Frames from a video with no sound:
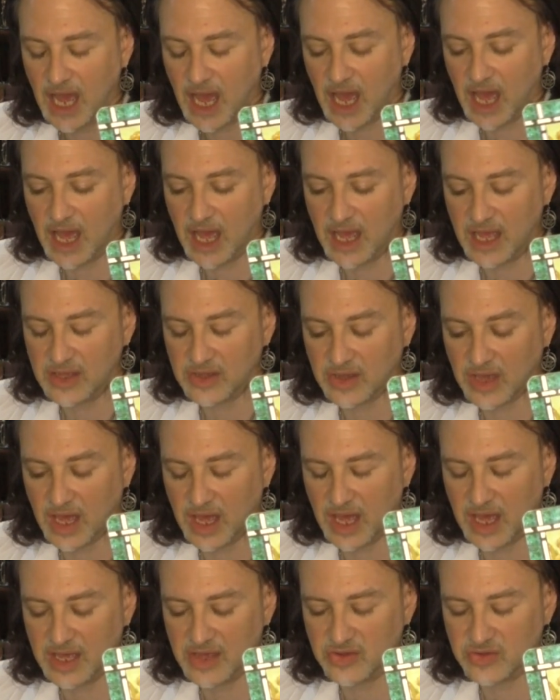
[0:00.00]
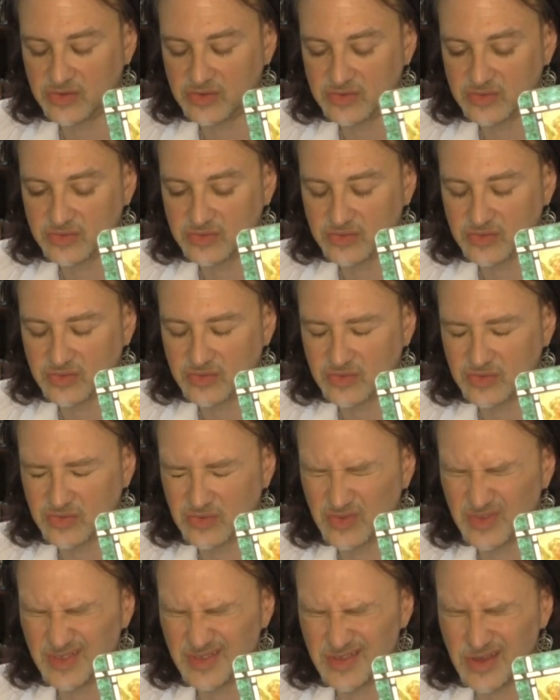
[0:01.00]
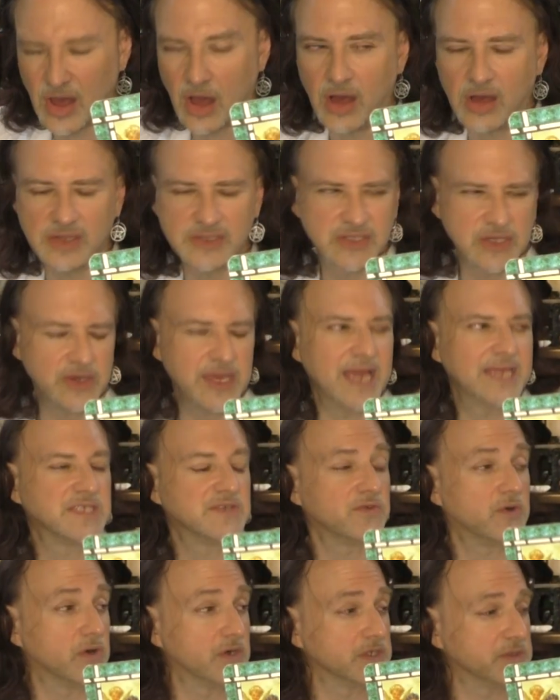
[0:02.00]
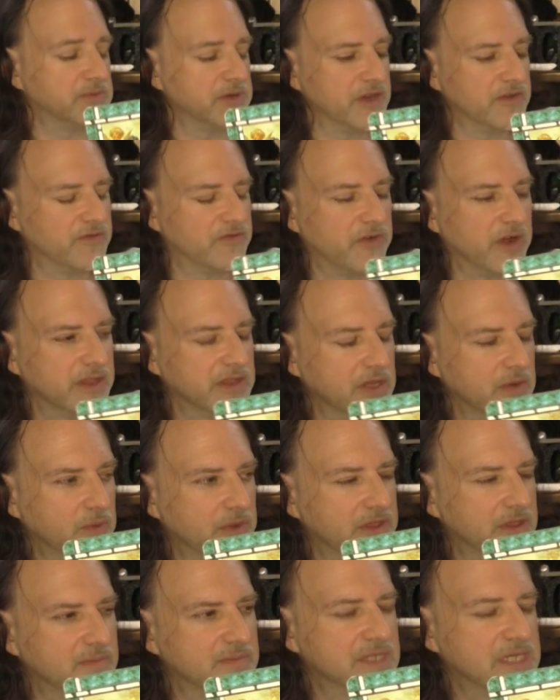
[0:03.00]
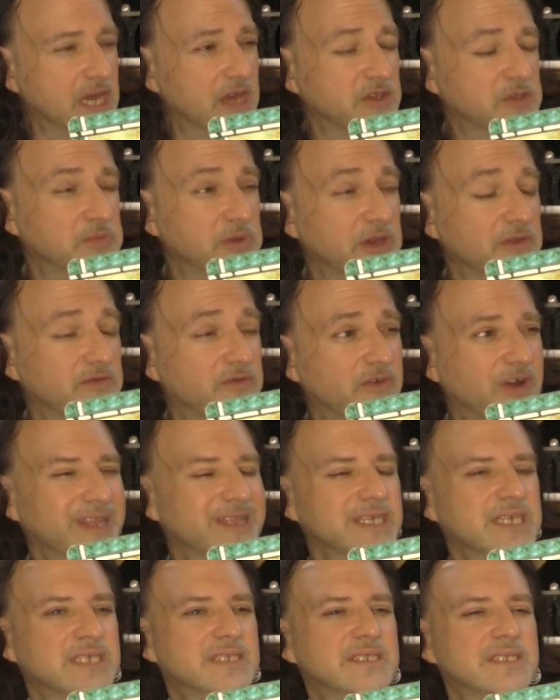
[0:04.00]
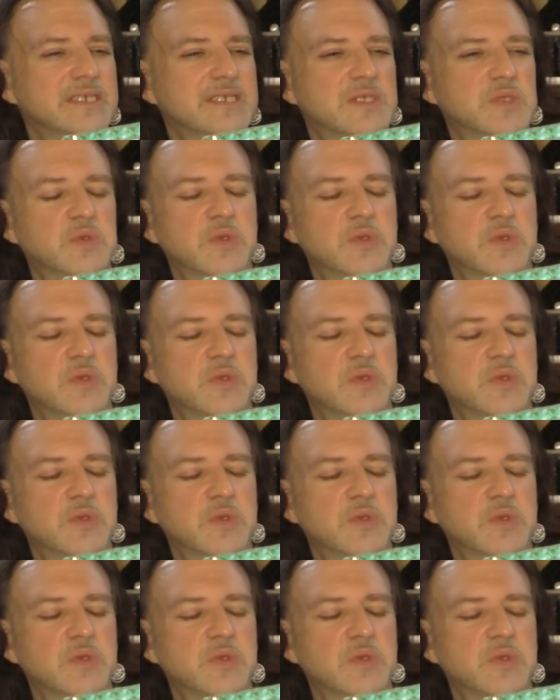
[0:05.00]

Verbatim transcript: Also, yes, of course, being friendly with themselves, being friendly and